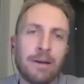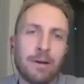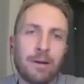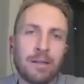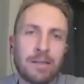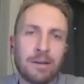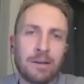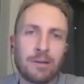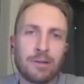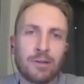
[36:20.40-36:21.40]
he's a
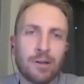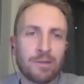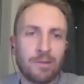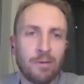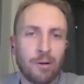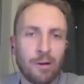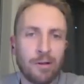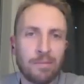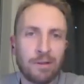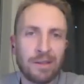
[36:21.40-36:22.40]
huge Trump supporter
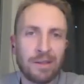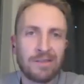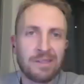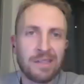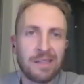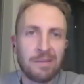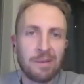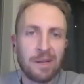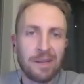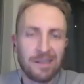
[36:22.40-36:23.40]
and believes that the
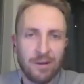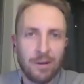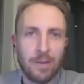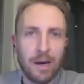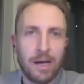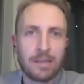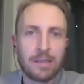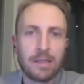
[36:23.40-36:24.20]
media is very biased.